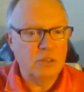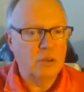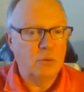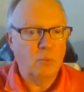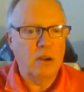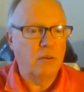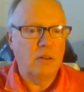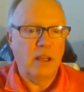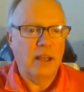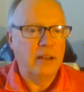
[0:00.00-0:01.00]
You're
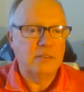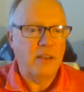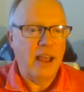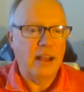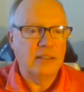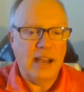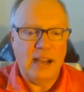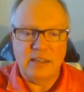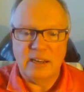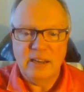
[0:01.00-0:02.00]
wonderful, and it's
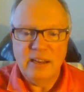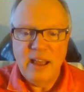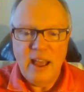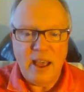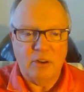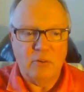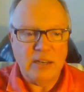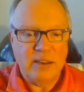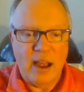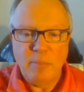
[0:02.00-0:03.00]
fantastic. Having a
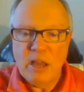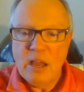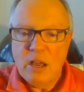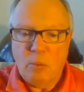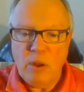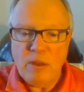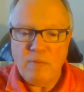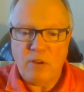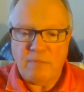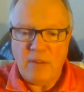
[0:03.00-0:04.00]
great time. We've
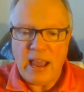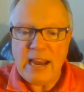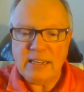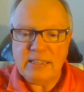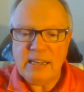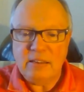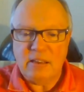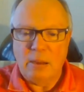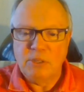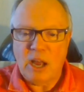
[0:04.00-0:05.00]
got 18
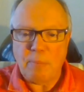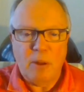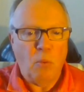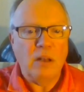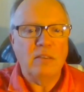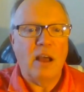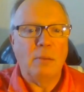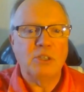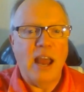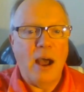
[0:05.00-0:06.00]
thumbs up and one
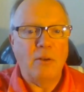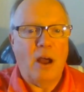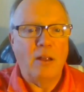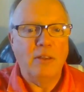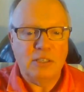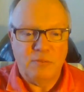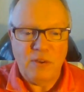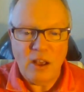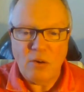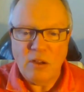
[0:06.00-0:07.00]
thumbs down on this
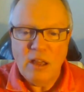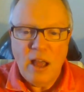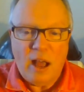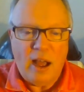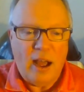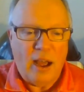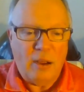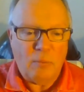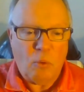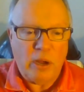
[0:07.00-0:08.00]
video.
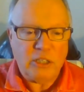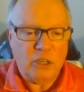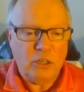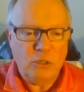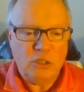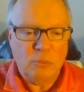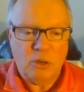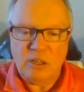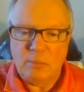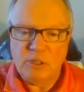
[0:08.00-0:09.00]
Uh, boy, I sure could use some
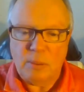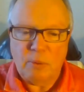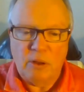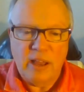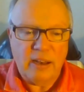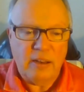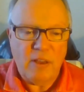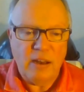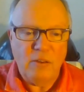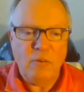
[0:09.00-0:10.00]
more thumbs up on that. If
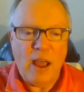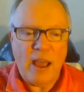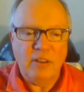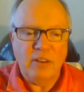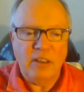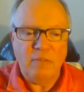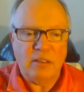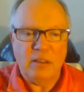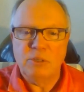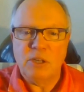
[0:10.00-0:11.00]
any of you haven't given me a
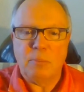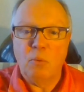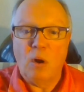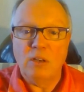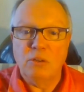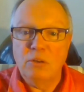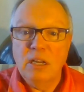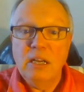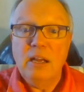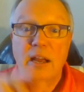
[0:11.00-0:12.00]
thumbs up and you want to,
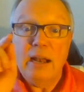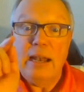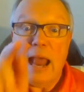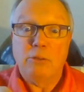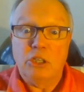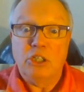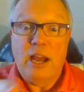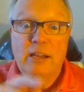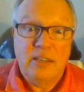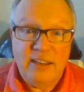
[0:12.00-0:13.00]
now's your chance.